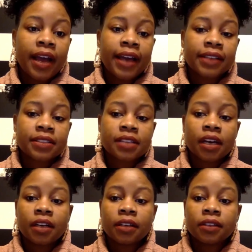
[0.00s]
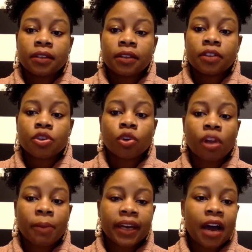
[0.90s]
At the school I'm
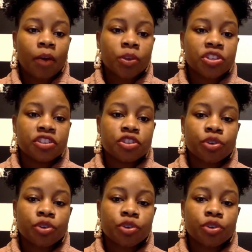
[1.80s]
at now, which is Detroit